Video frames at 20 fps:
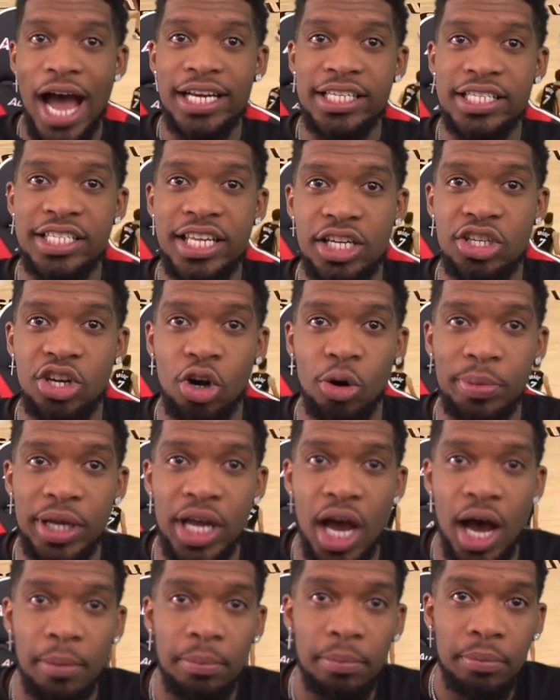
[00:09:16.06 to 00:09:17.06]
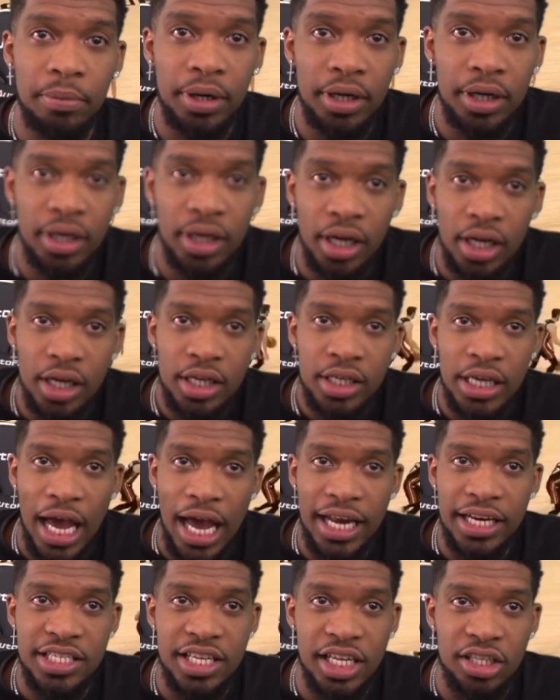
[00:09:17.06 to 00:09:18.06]
Oh, Giannis said, turn me up.
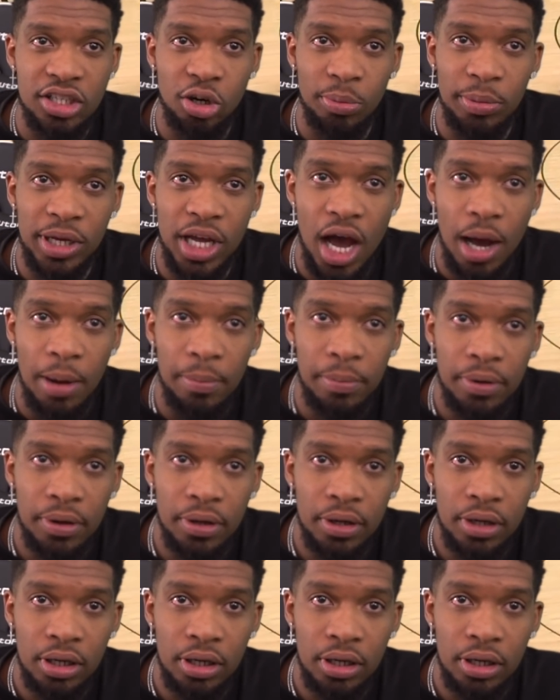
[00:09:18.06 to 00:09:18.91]
Giannis said, turn me up.